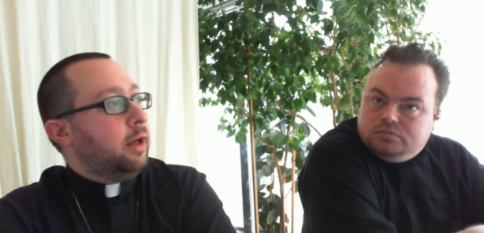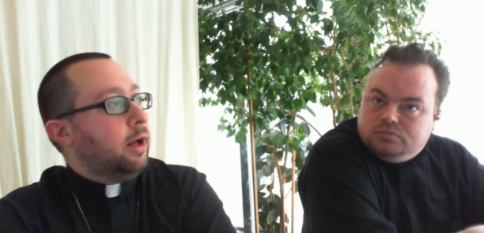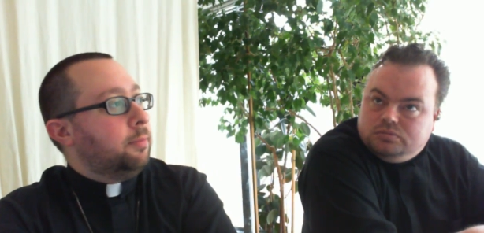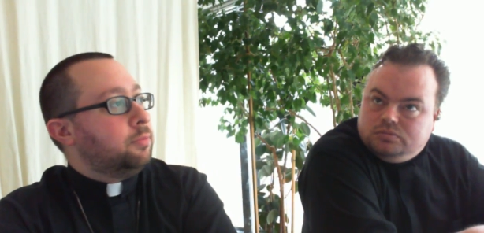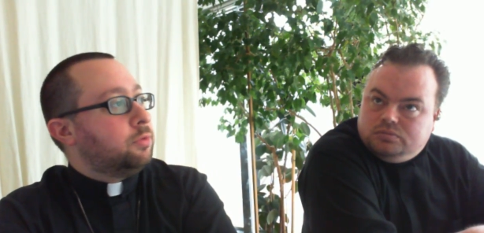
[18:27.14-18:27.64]

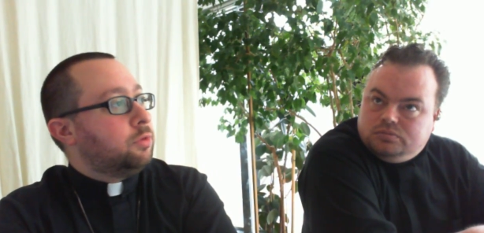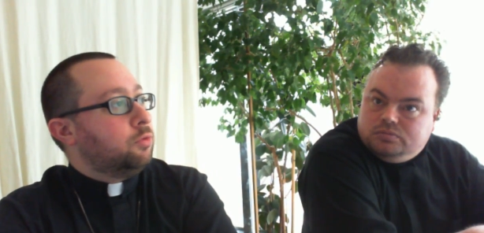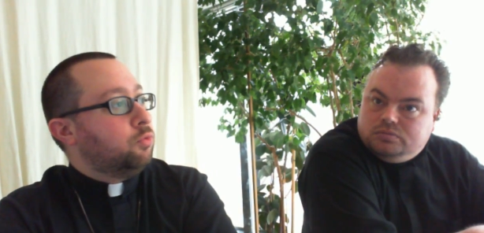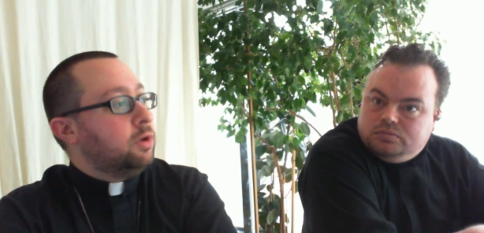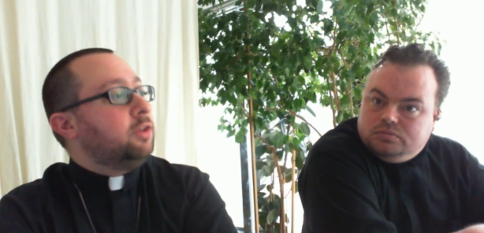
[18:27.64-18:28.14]
Speaker 1: um,
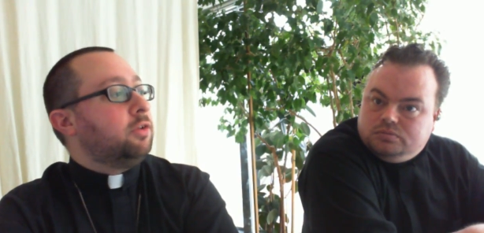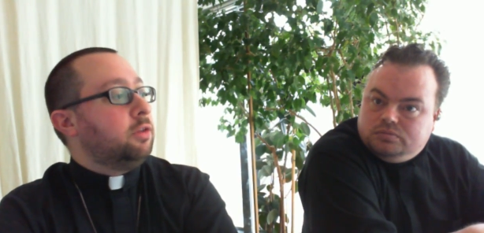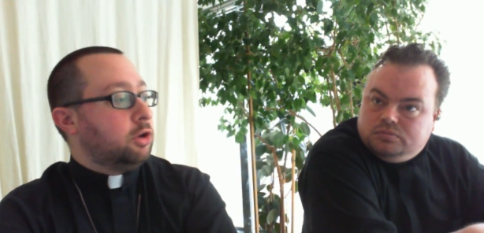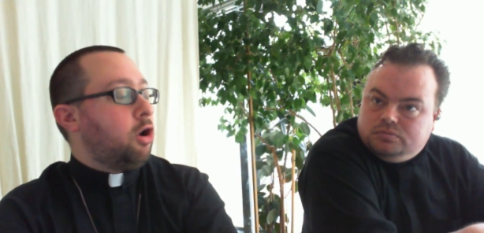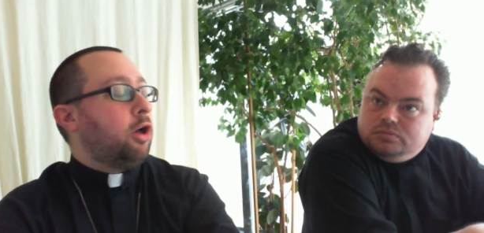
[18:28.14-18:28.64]
the
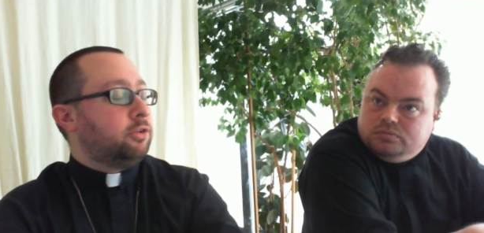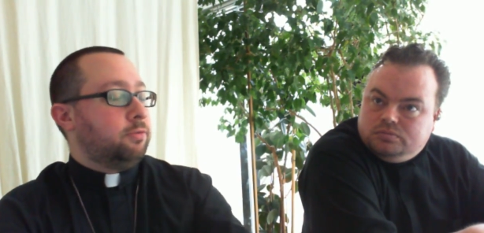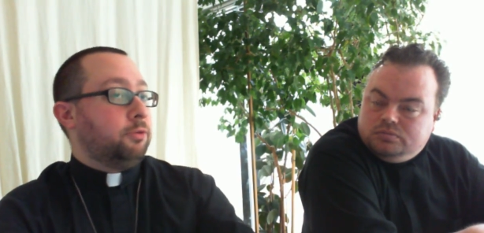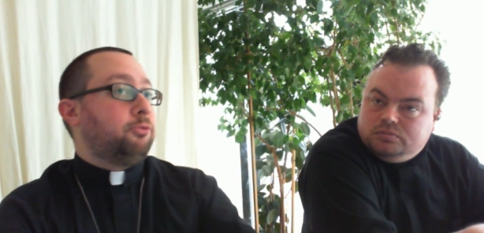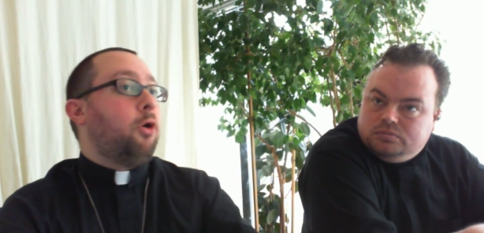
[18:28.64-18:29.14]
reason, the
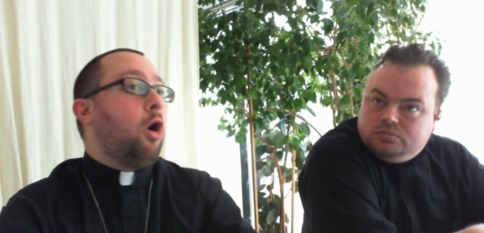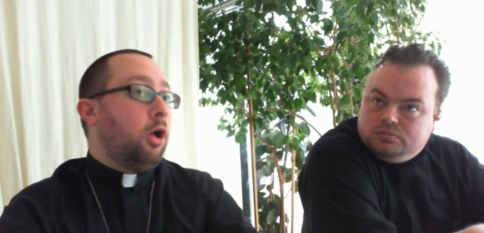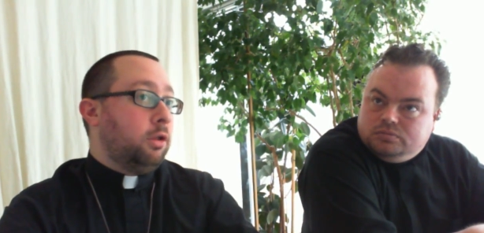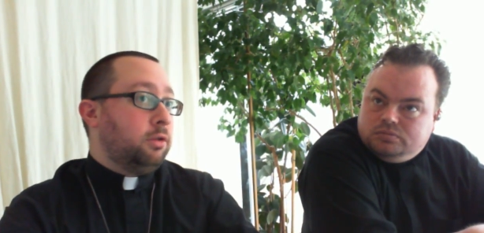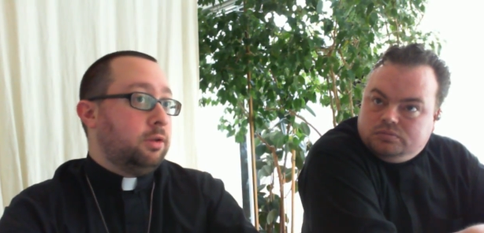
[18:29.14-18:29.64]
cause of the
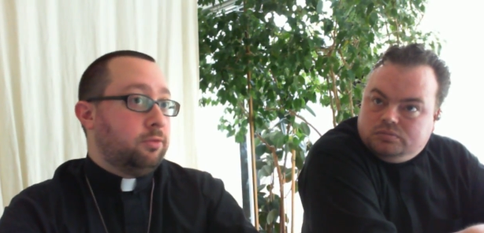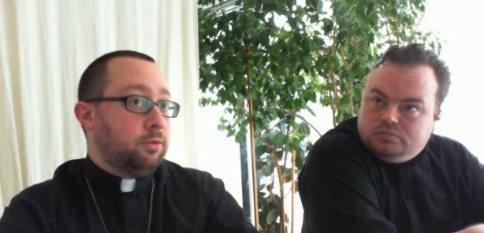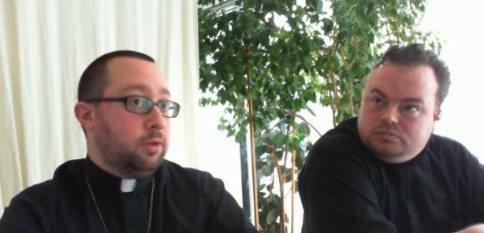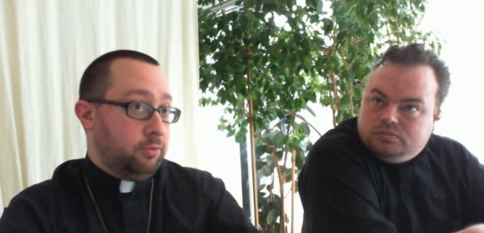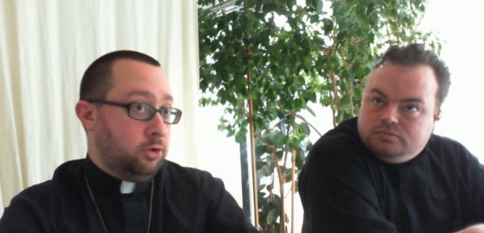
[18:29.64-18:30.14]
fall
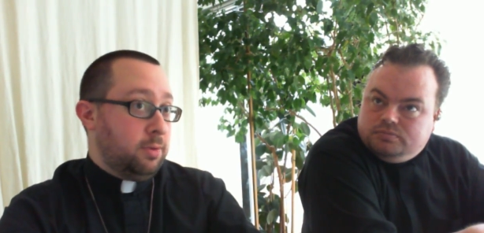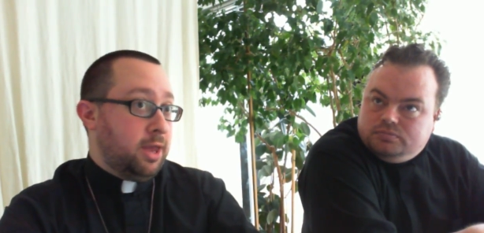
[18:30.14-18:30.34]
of the, of